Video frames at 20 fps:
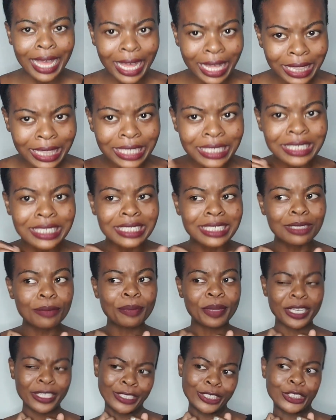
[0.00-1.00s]
and this is the
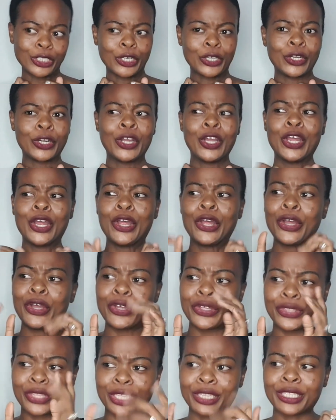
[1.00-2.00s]
picture
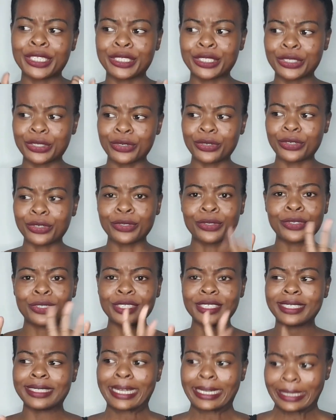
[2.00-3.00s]
that this girl
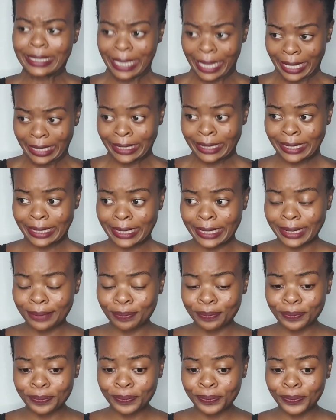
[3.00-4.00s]
sent us.
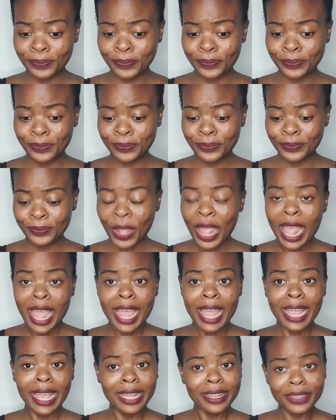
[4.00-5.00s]

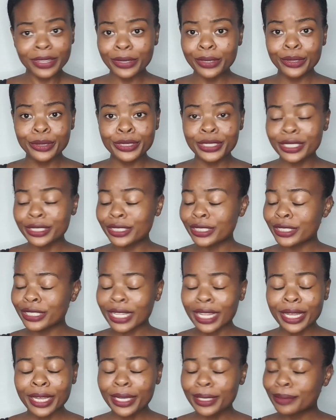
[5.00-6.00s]
And the girls are just
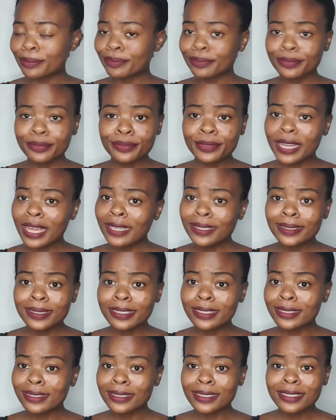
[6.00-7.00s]
like, nah,
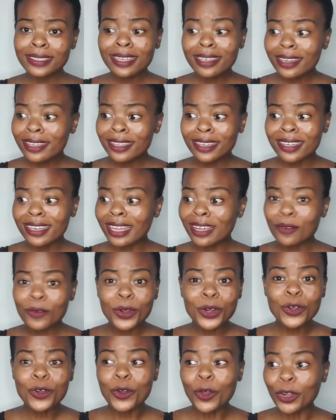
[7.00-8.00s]
sis, this ain't it. Like,
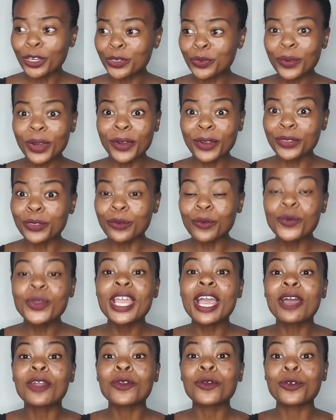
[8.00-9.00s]
we are not
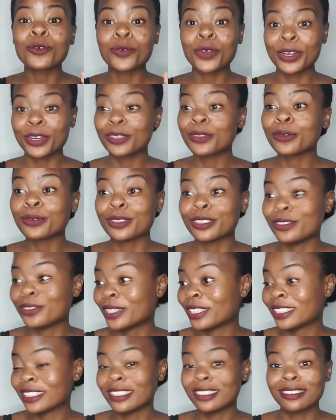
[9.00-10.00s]
wearing those
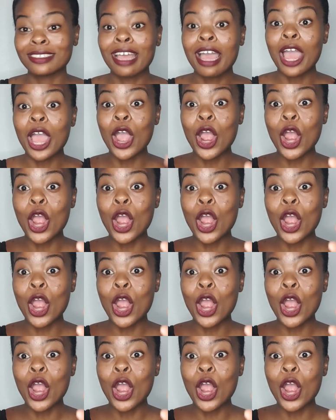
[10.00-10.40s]
dresses.